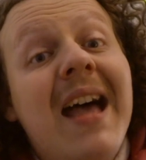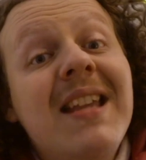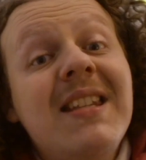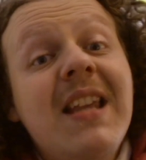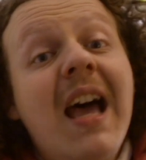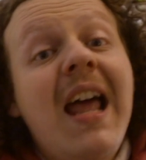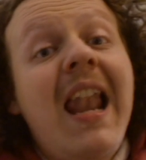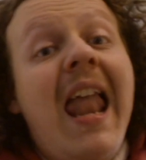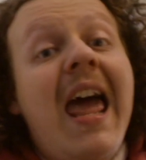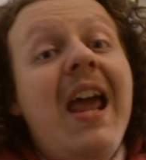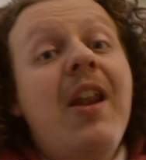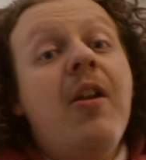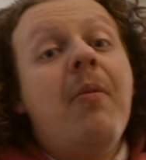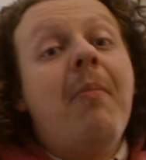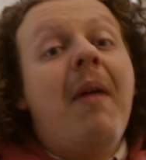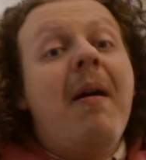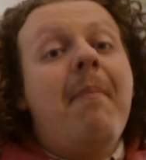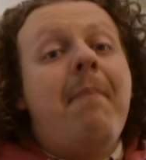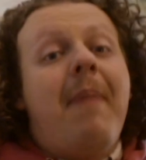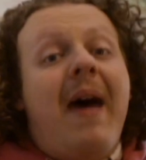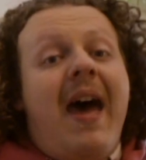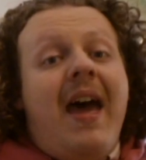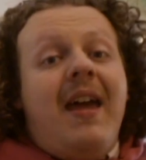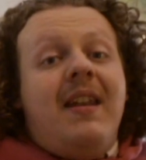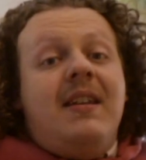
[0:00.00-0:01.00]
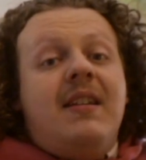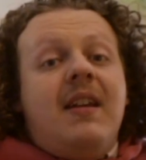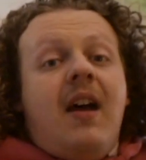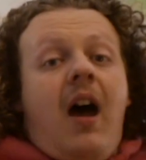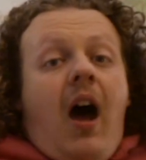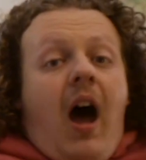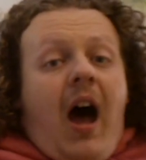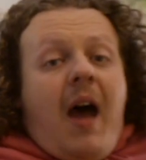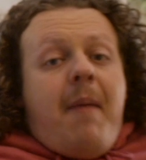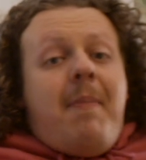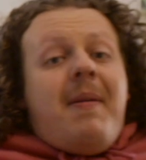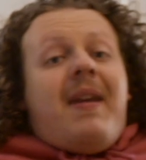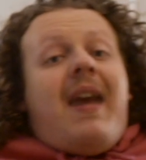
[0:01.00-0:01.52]
As I laid on my bed,
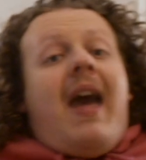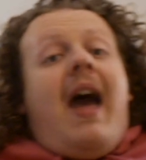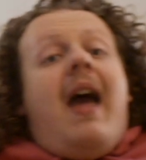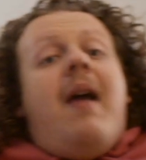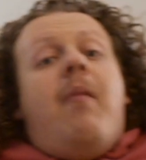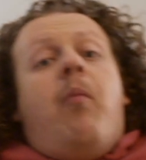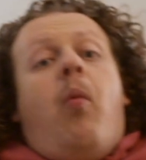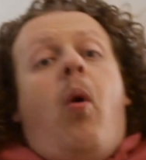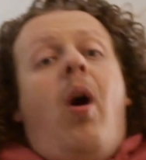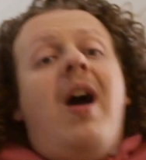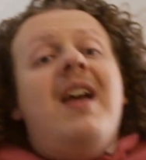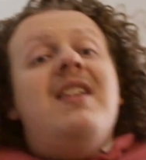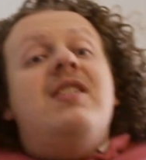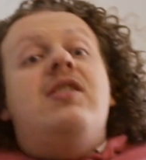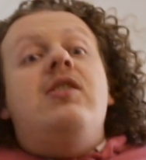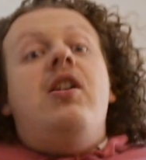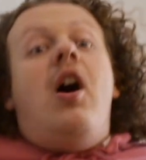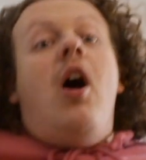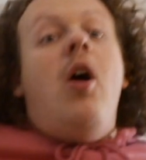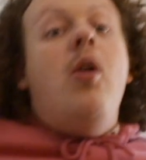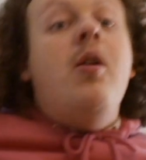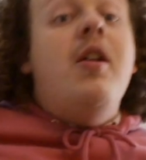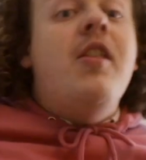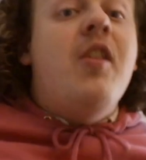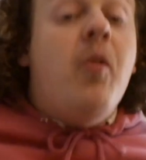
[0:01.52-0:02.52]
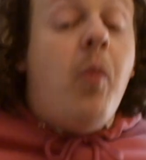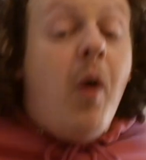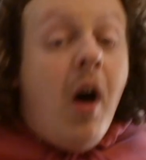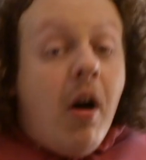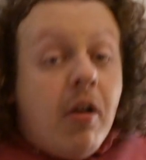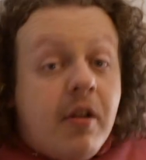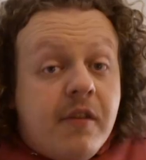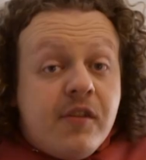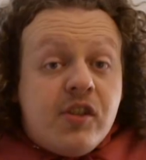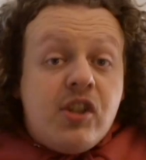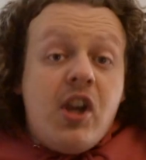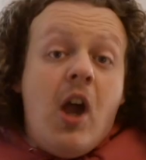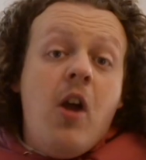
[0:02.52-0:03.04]
I became what is known in the
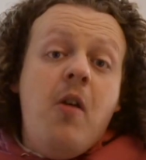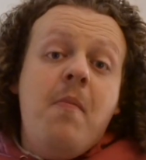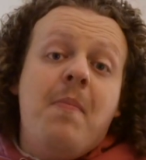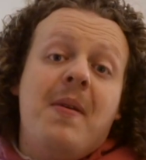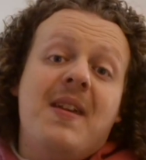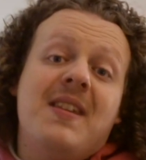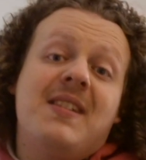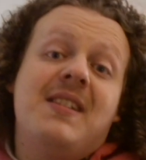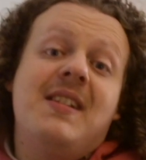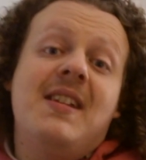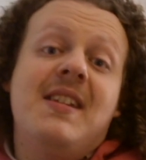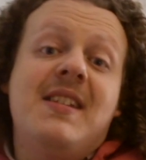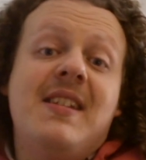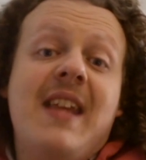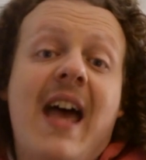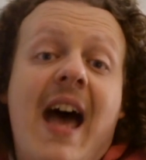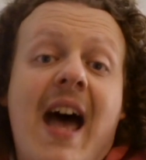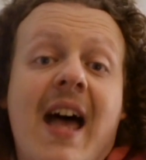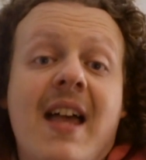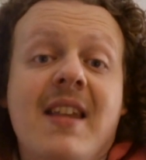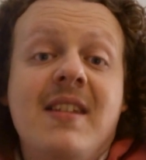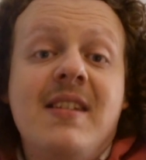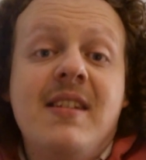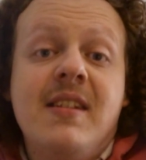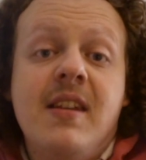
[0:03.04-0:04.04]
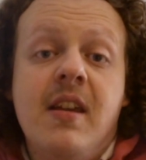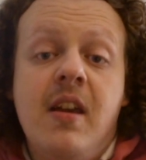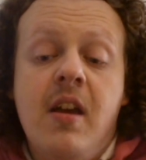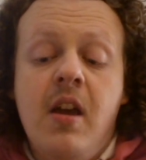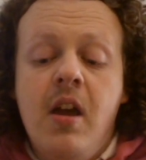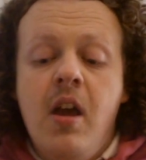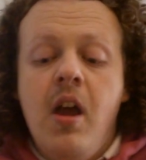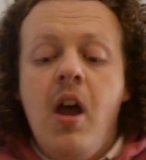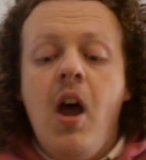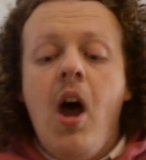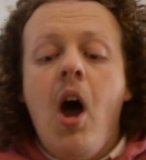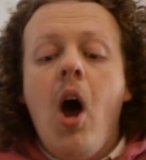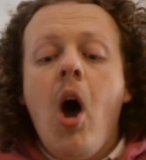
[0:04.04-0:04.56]
world of show business as
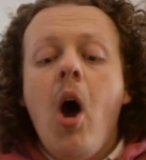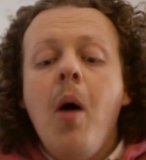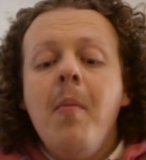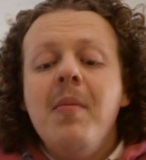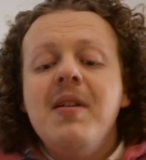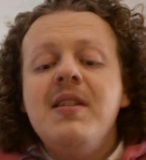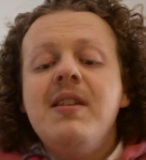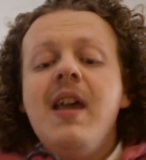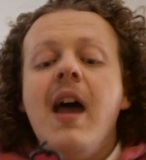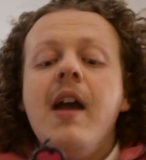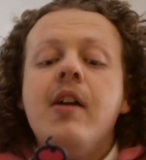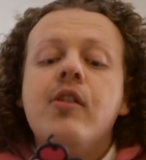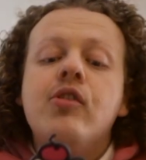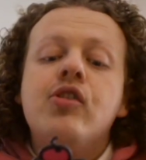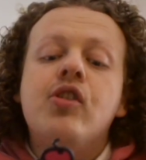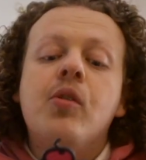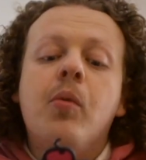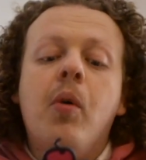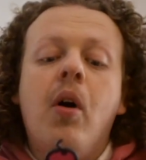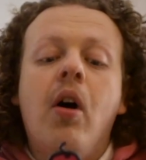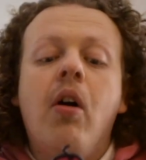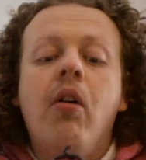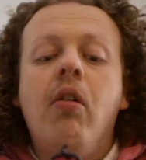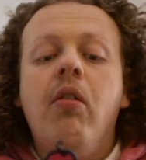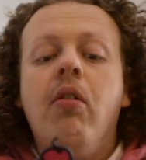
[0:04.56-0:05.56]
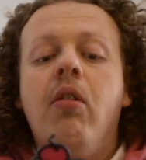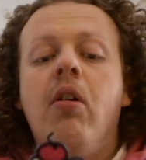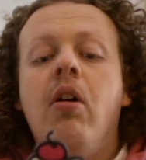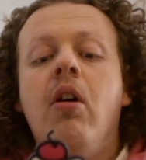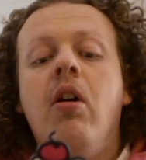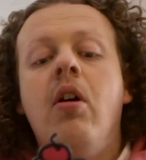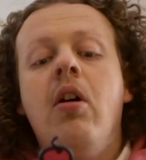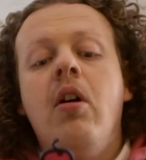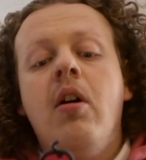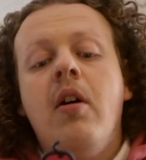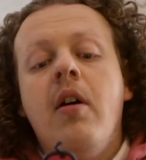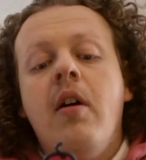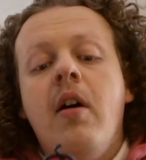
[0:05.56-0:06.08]
a homosexual.
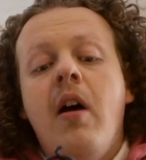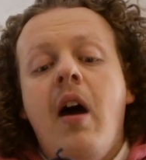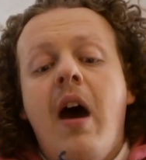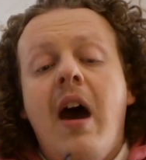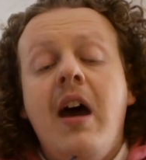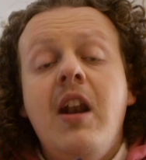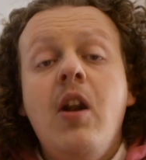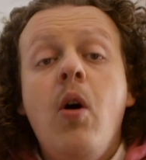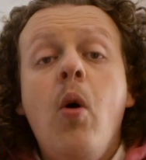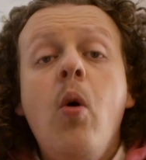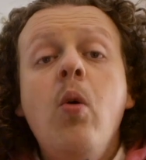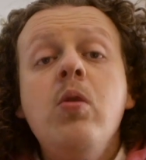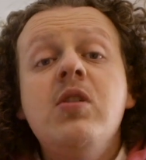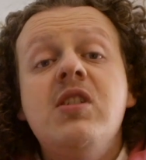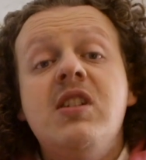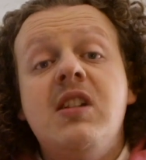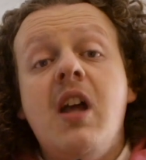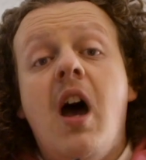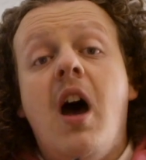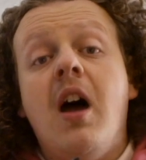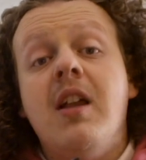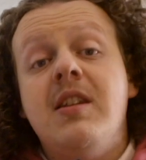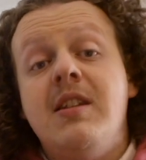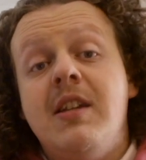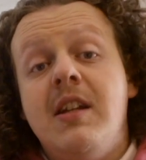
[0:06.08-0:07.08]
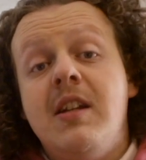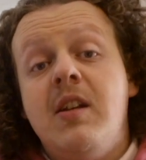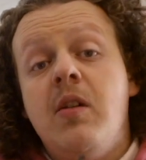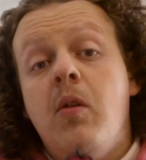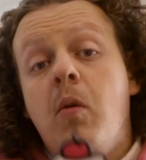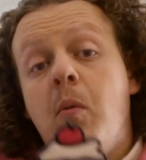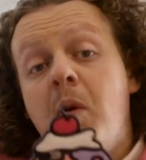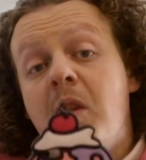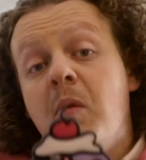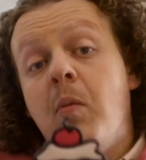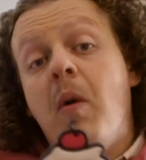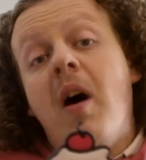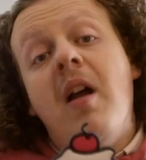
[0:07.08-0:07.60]
And it all
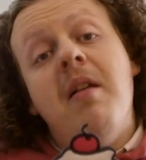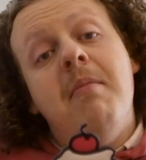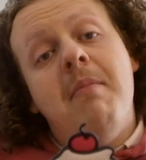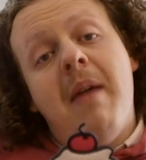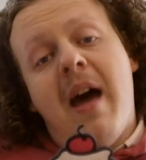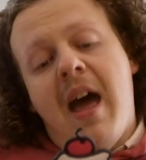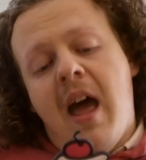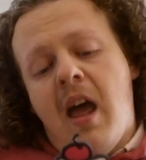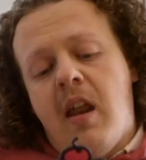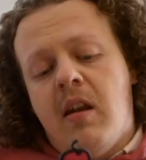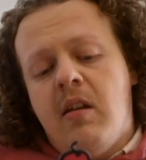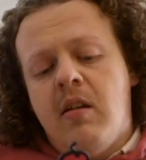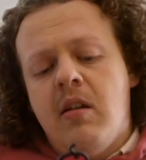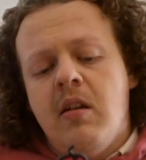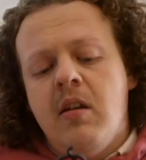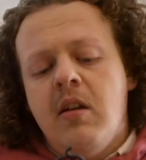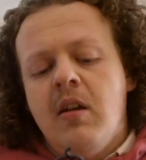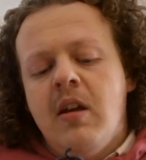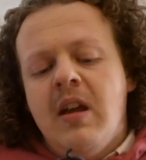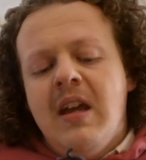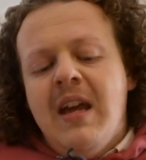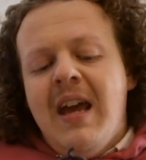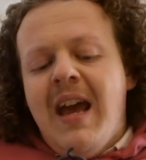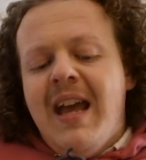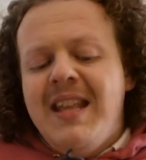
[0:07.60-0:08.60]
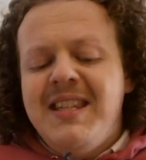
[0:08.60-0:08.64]
started with one man.